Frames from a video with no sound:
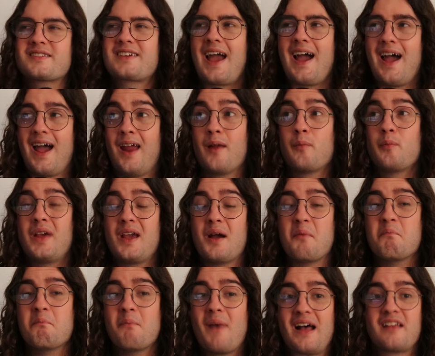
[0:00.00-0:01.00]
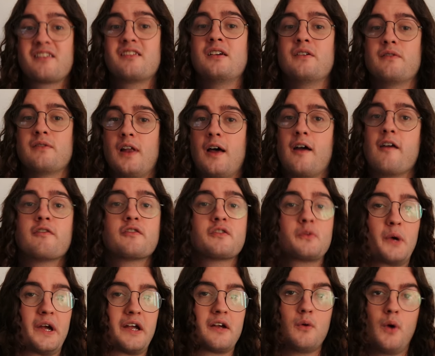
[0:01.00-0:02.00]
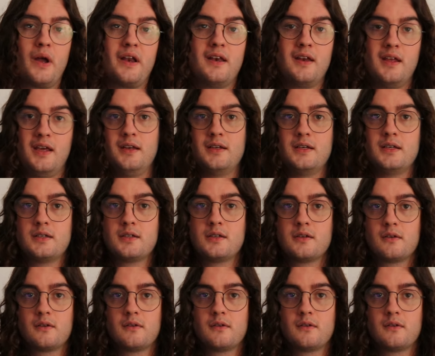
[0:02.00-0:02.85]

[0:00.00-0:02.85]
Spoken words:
can be a massive life swing when needed.